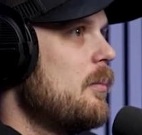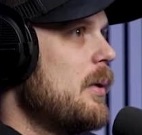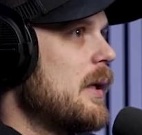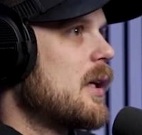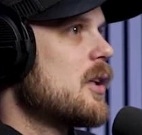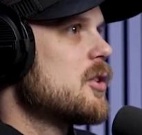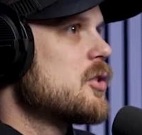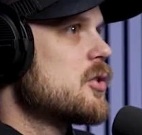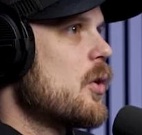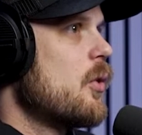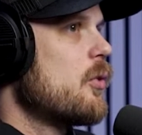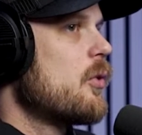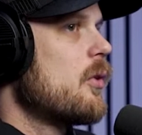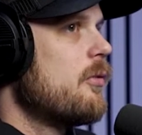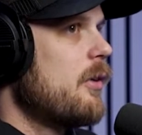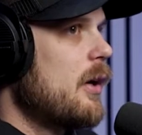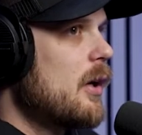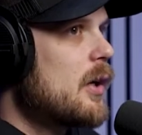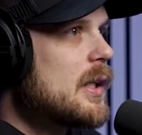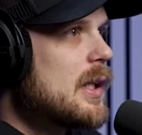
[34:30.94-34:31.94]
because those are
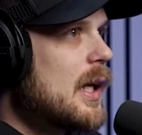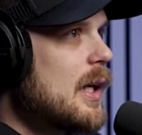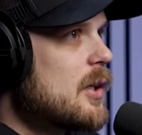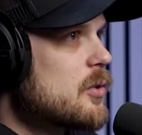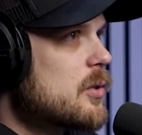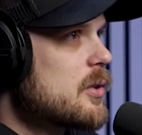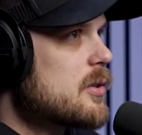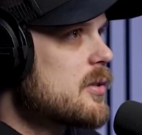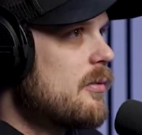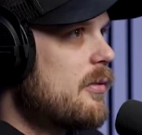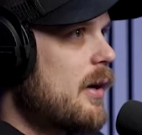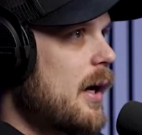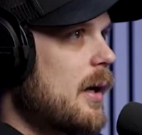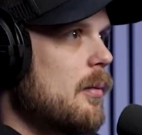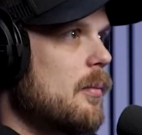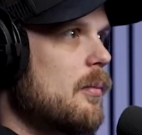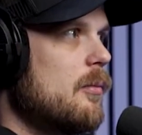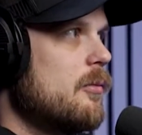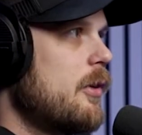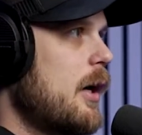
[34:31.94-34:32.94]
very dangerous
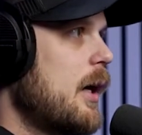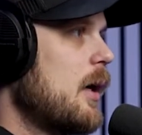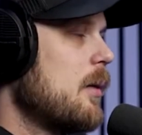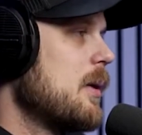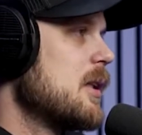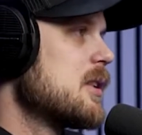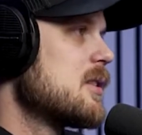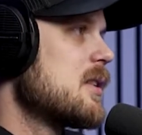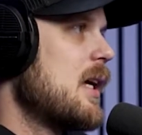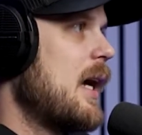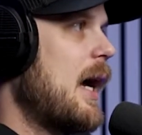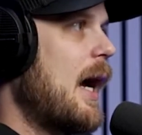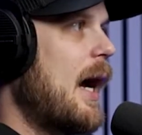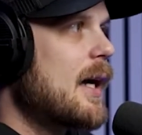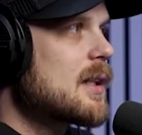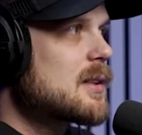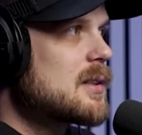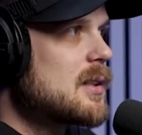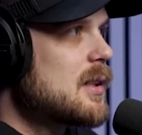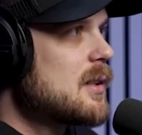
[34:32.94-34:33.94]
environments. The
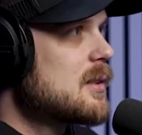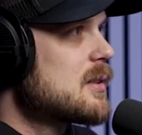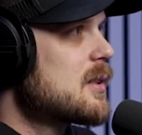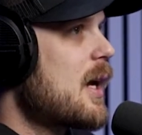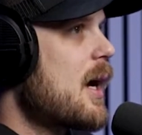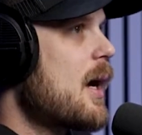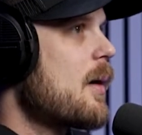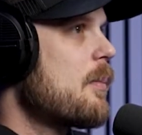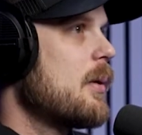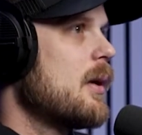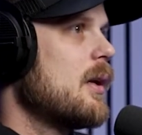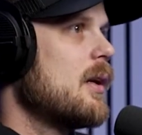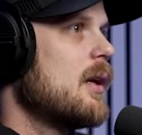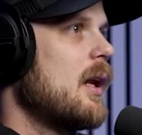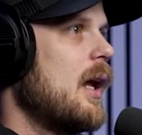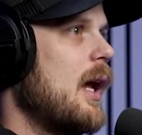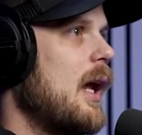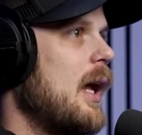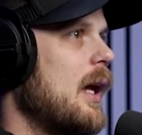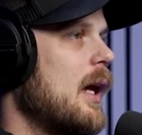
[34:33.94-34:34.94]
accidents
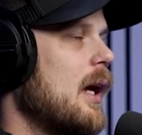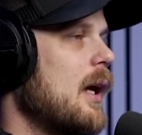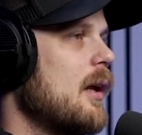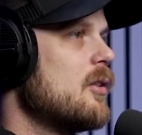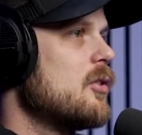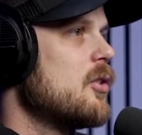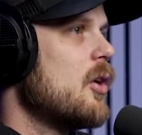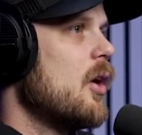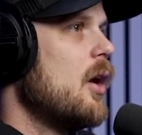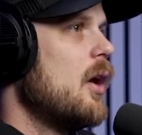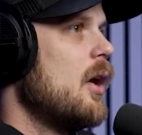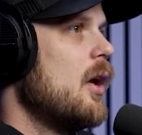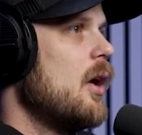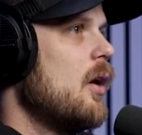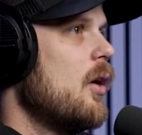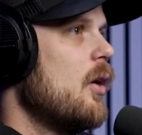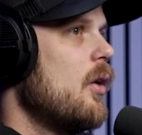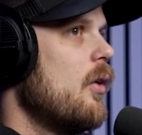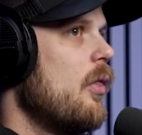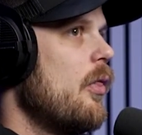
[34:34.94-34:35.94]
happen, and
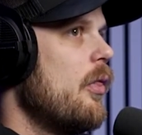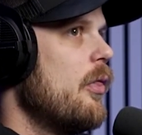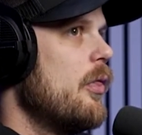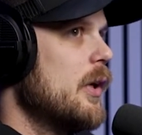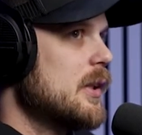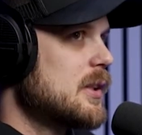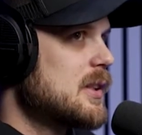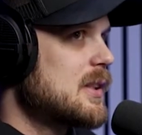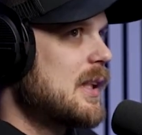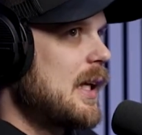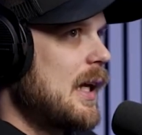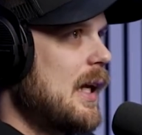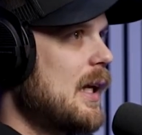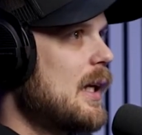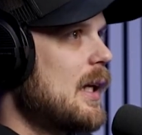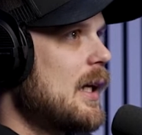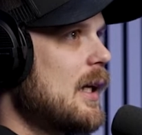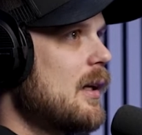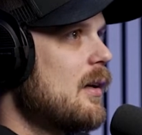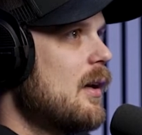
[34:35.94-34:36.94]
the
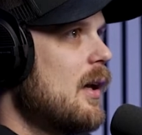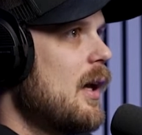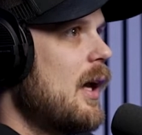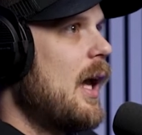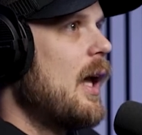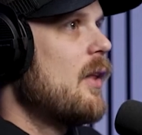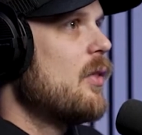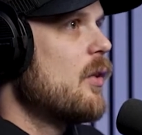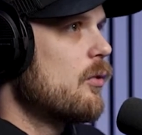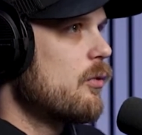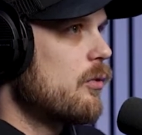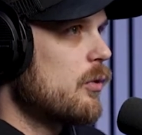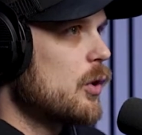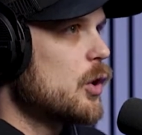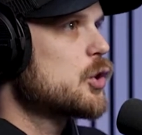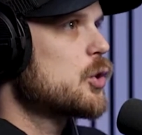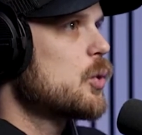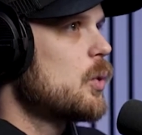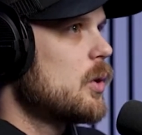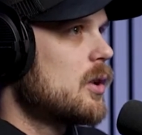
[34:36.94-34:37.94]
scanning and the
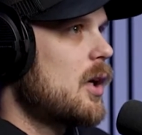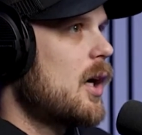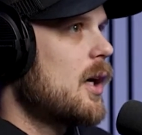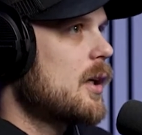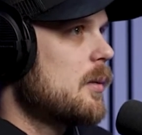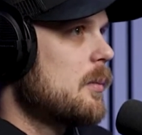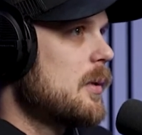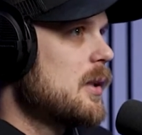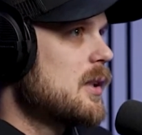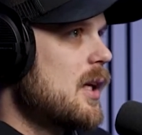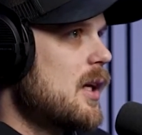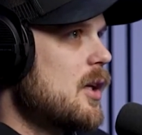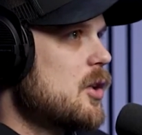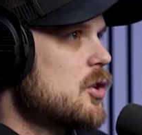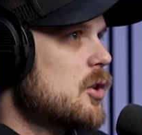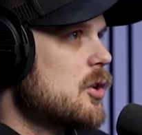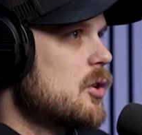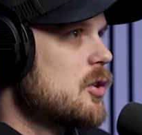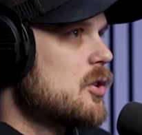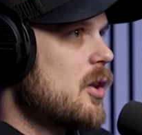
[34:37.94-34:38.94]
virtual
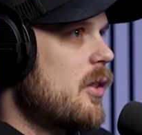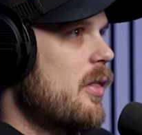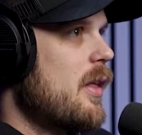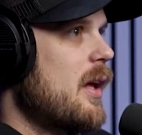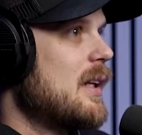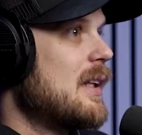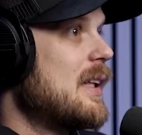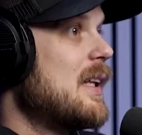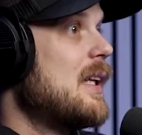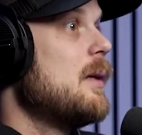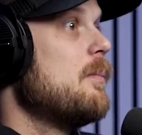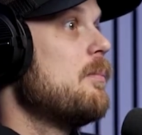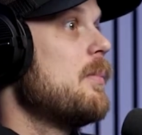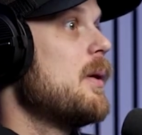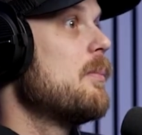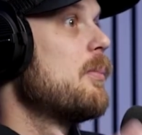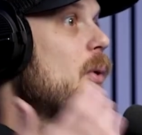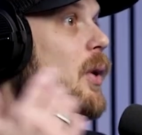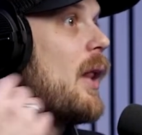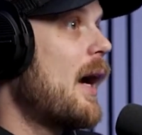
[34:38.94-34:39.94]
documentation to then keep
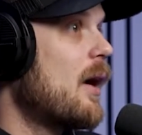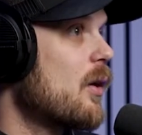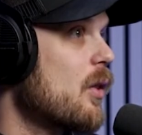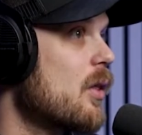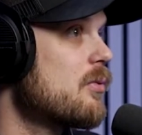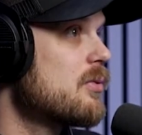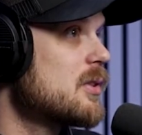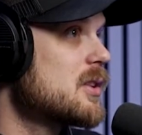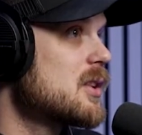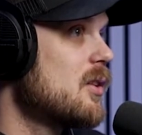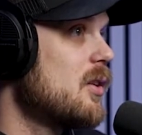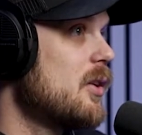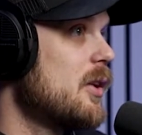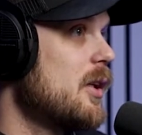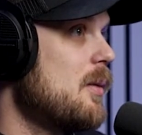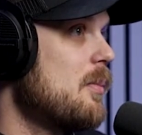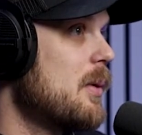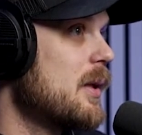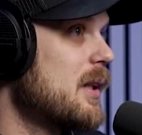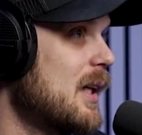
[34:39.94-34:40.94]
people out of the
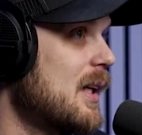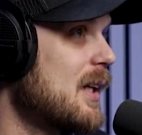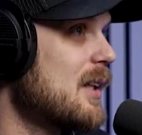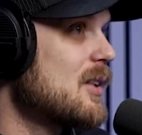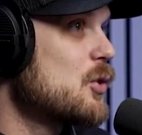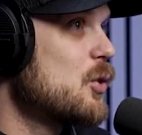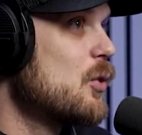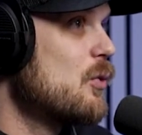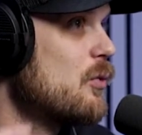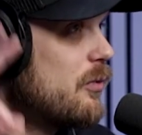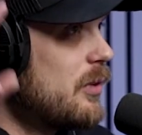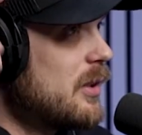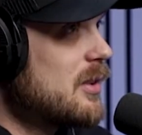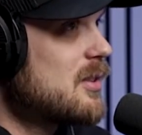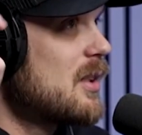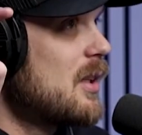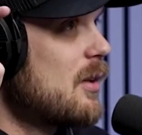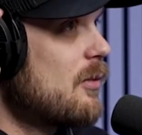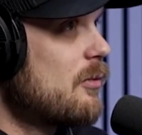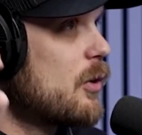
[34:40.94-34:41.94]
facility, but they get to
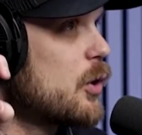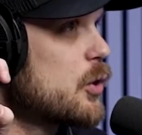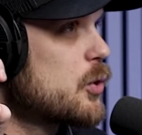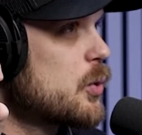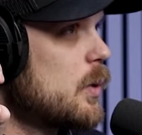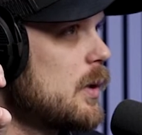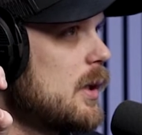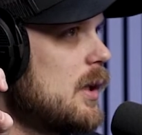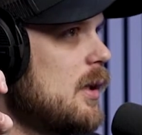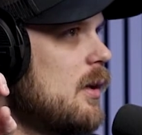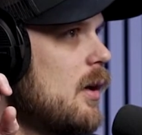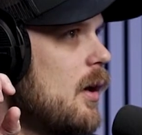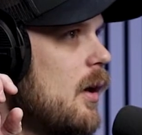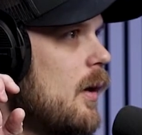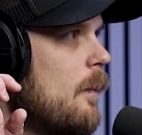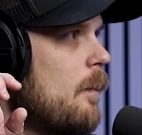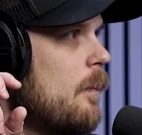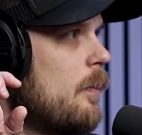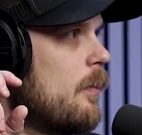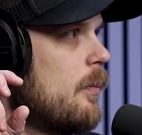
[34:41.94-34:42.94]
visit it virtually,
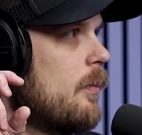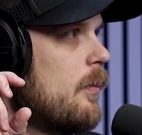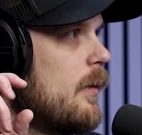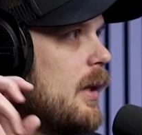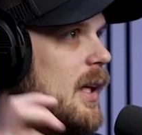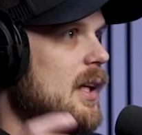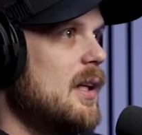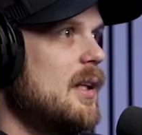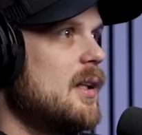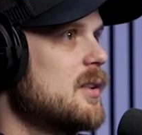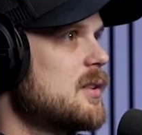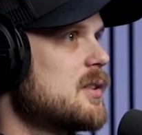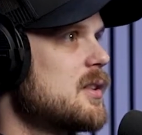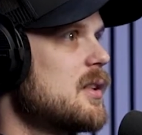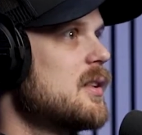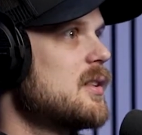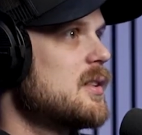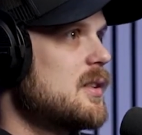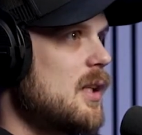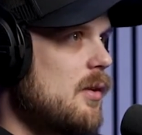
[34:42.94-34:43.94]
it
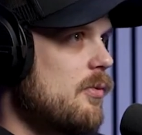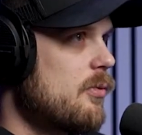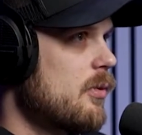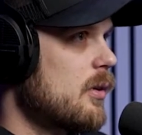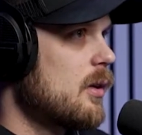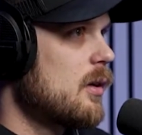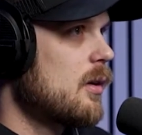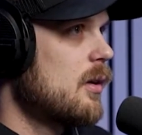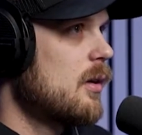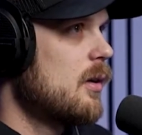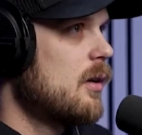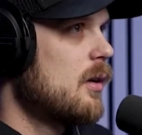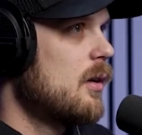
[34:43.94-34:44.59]
is safer.